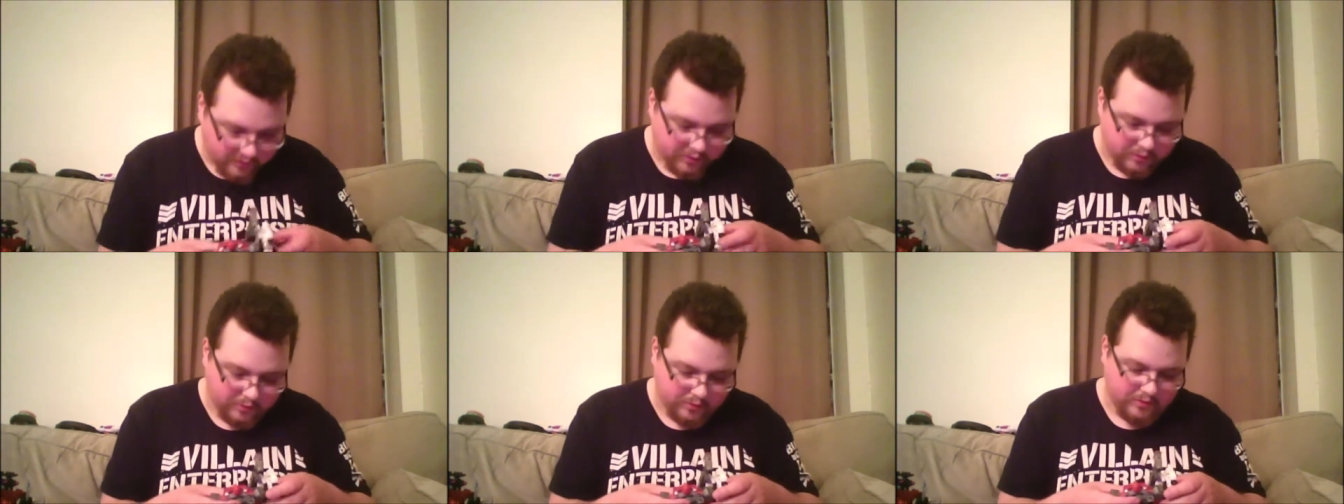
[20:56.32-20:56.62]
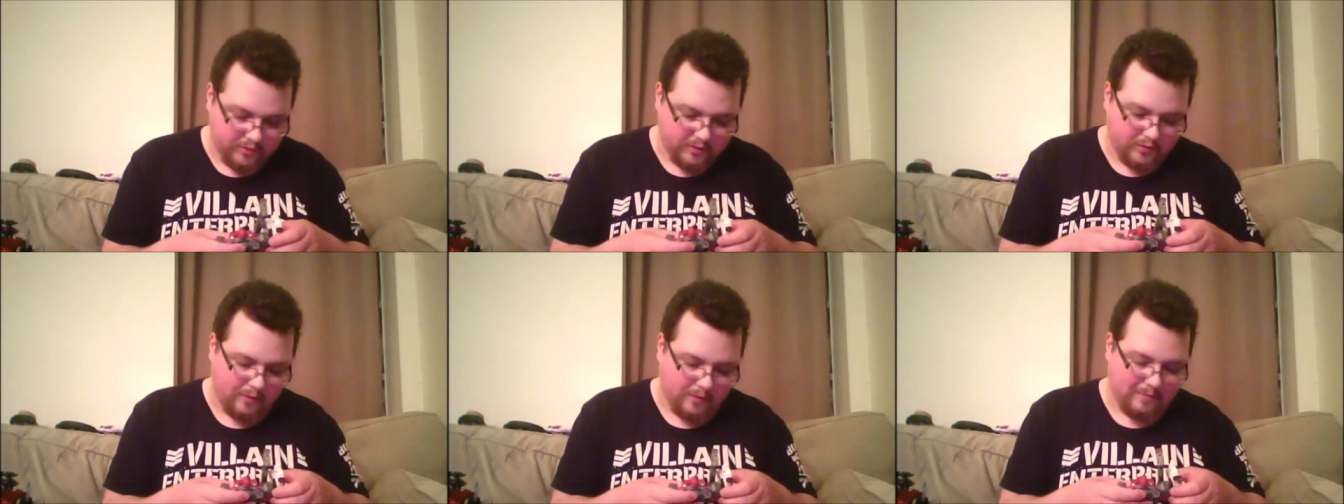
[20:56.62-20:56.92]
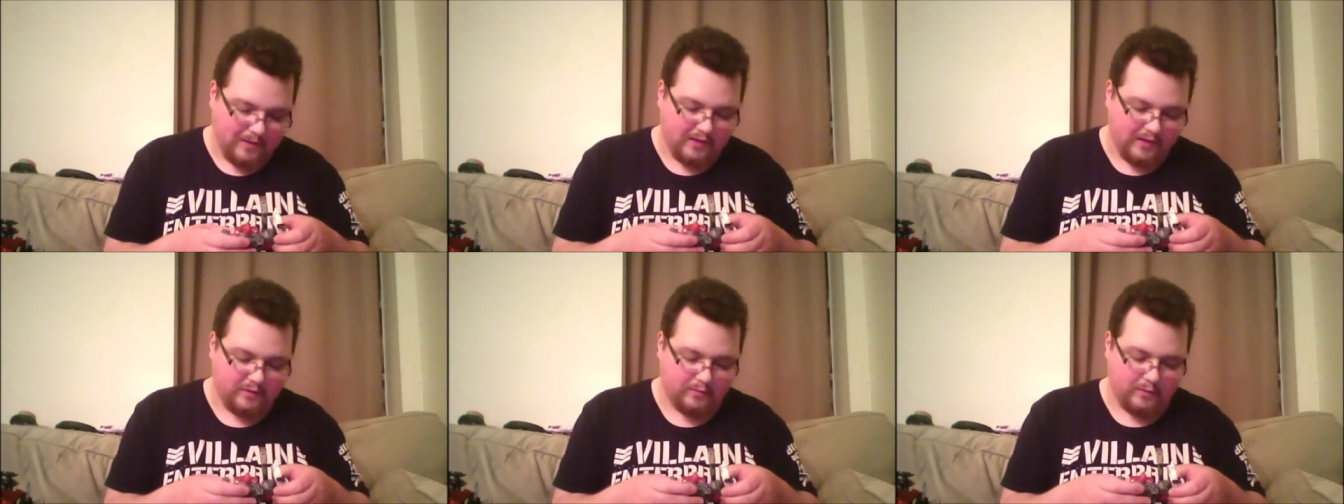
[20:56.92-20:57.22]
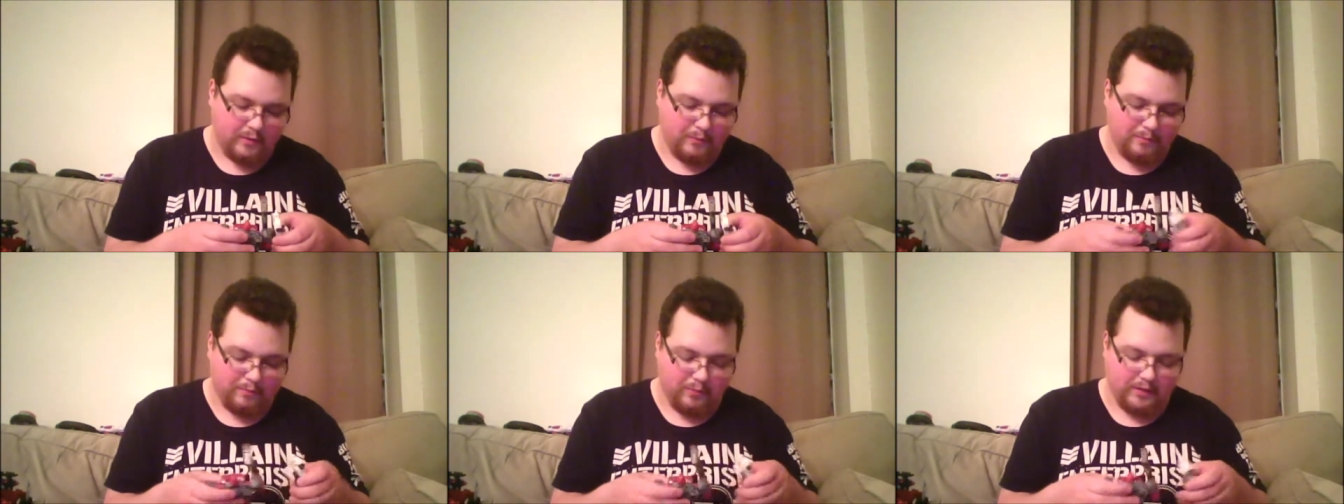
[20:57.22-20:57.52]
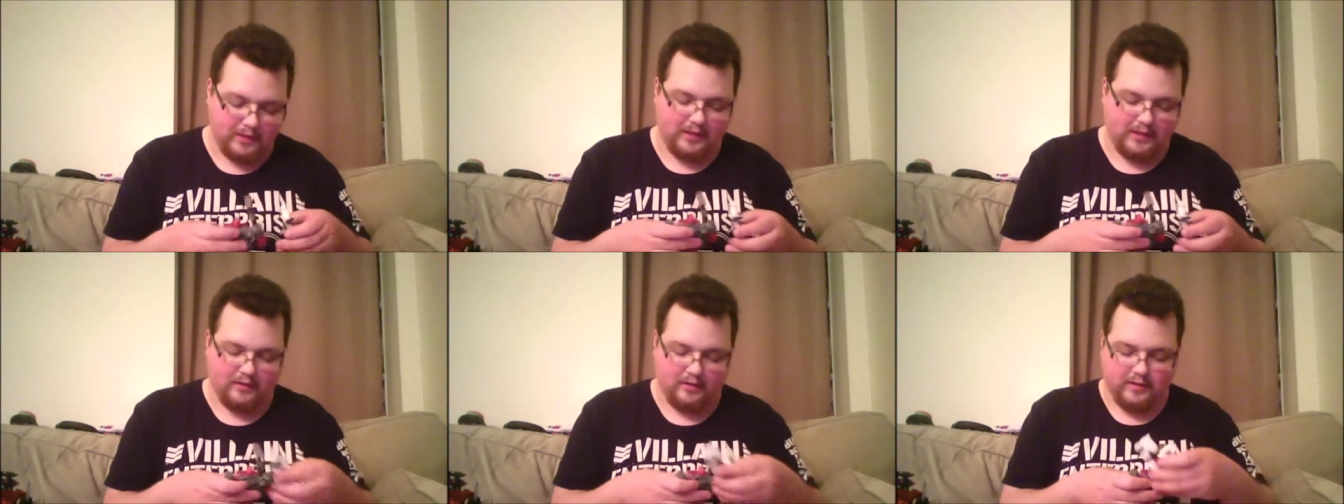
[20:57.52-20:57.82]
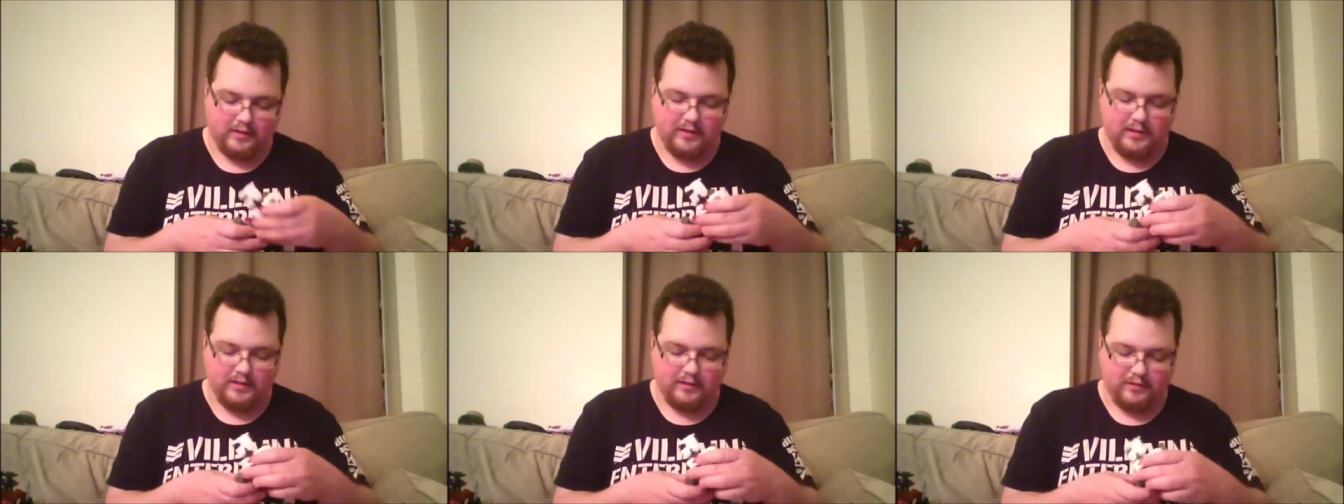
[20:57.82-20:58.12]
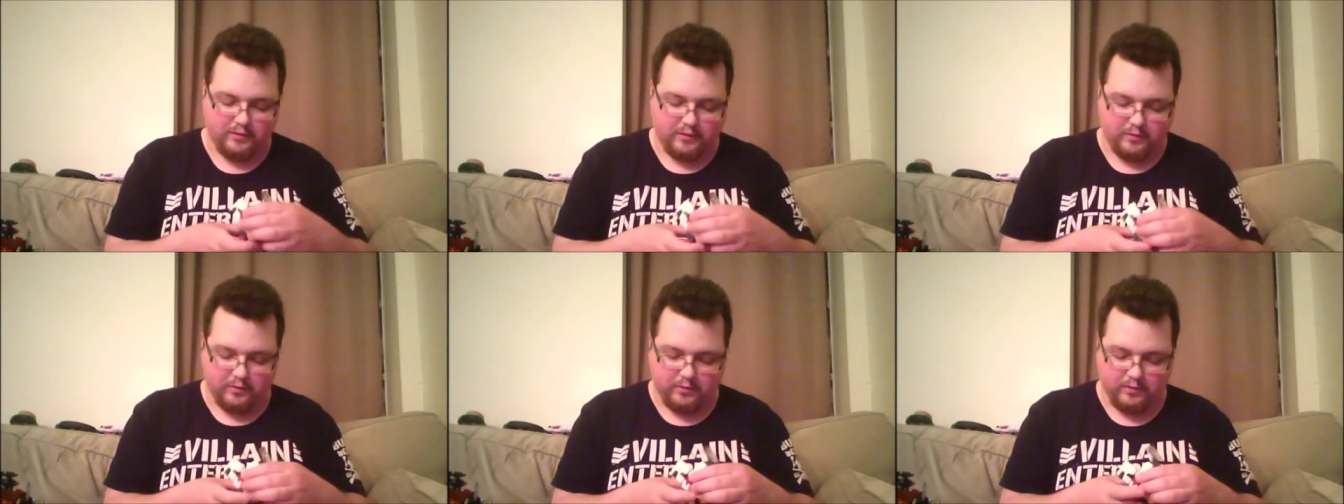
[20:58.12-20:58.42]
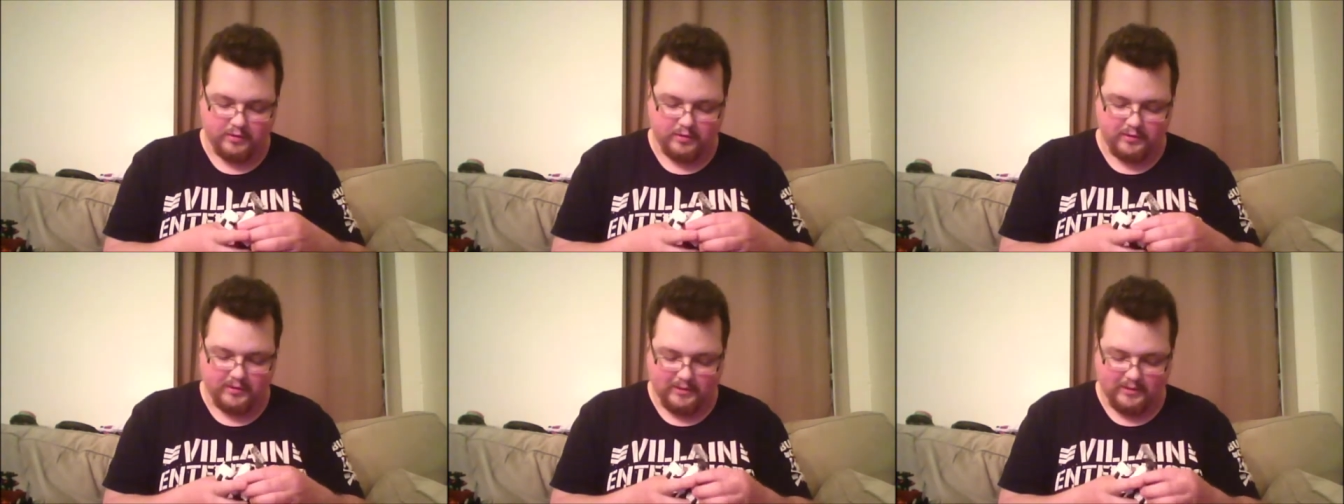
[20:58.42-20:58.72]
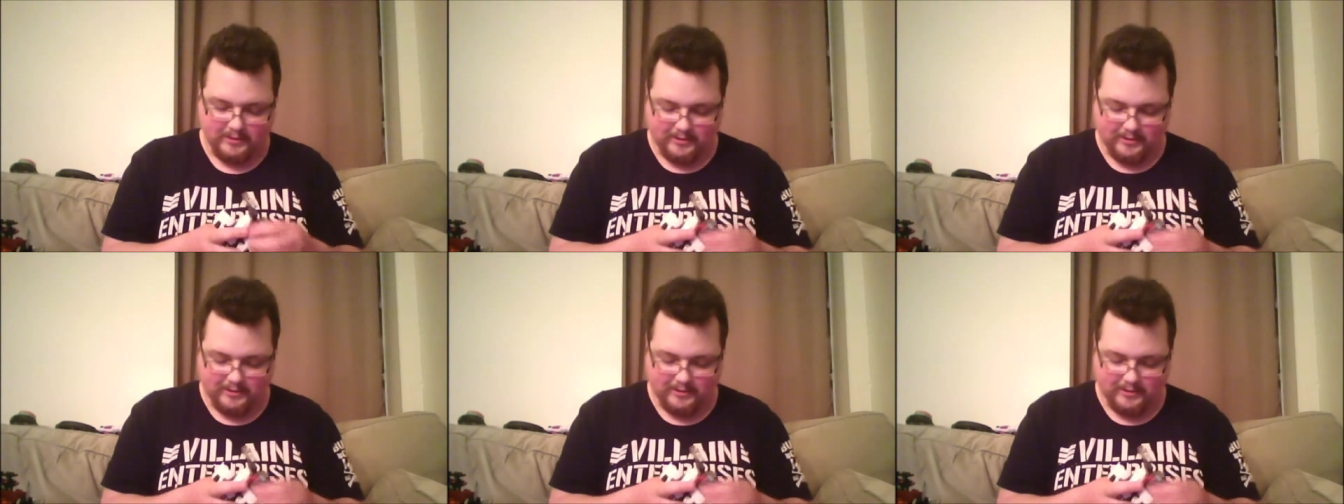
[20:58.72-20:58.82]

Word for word: shoulder, so I might as well put it on the other shoulder.